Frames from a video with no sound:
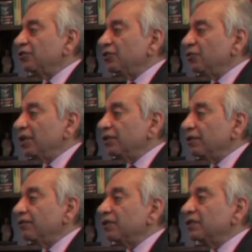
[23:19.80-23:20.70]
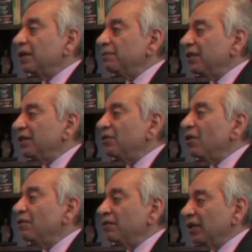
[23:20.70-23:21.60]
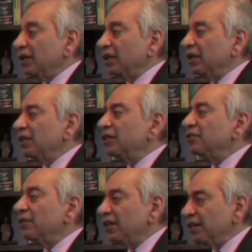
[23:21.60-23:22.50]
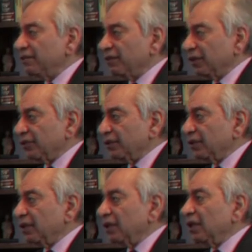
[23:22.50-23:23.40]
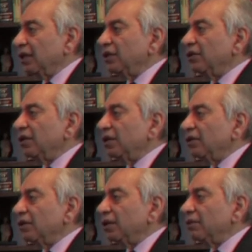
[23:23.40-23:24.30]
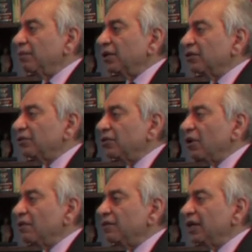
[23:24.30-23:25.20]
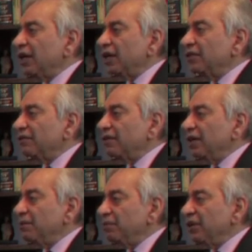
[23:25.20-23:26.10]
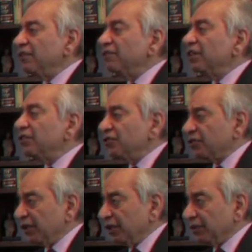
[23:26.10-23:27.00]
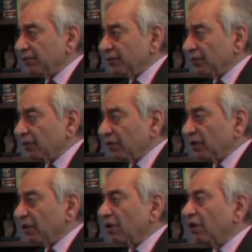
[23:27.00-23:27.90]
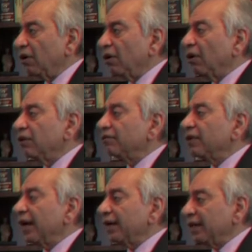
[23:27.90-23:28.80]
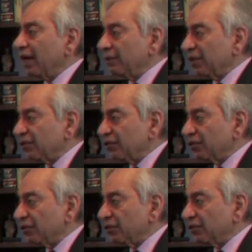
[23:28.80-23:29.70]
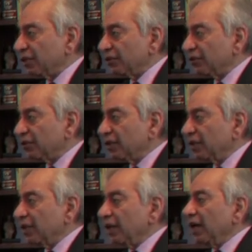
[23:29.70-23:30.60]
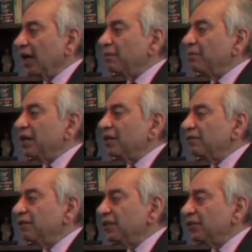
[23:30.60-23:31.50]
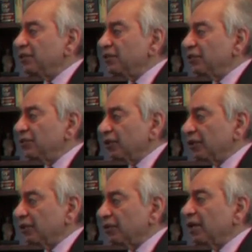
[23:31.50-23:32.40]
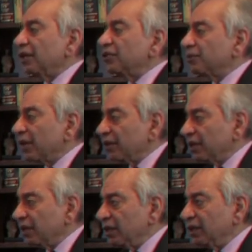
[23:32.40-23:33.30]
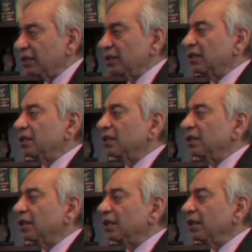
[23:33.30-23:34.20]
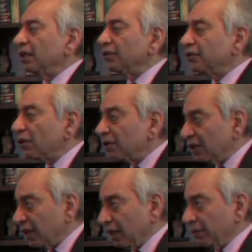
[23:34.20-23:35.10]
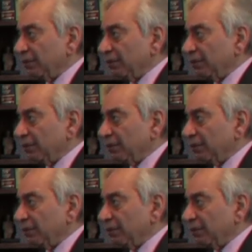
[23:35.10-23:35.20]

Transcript: situation, for example, in Norway, it is very different because Norway has a very brief history of academic institutions. And many of the institutions, and especially here in Trondheim,